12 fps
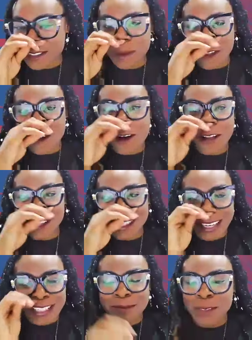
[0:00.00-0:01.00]
That's why they call them
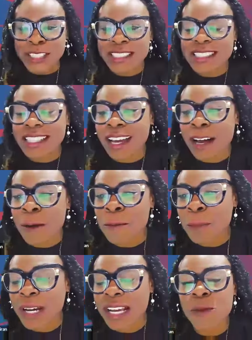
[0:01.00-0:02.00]
the experts.
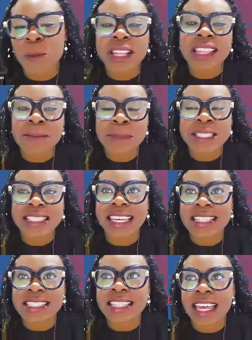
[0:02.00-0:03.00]
But one of the
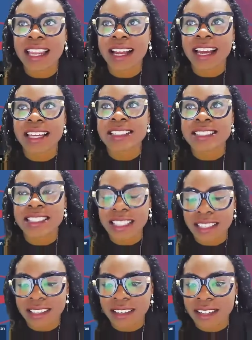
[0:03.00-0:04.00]
mistakes that I
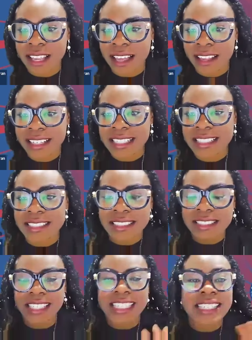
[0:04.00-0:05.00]
see a lot is
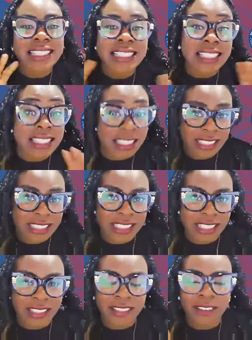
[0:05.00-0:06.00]

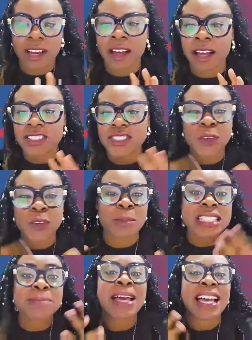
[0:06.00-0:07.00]
inconsistency. So
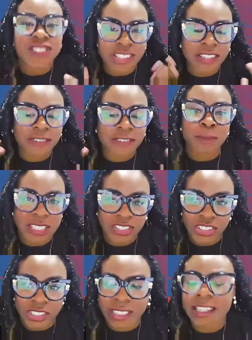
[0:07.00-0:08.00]
mismatched
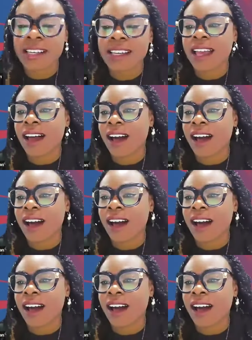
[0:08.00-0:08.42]
information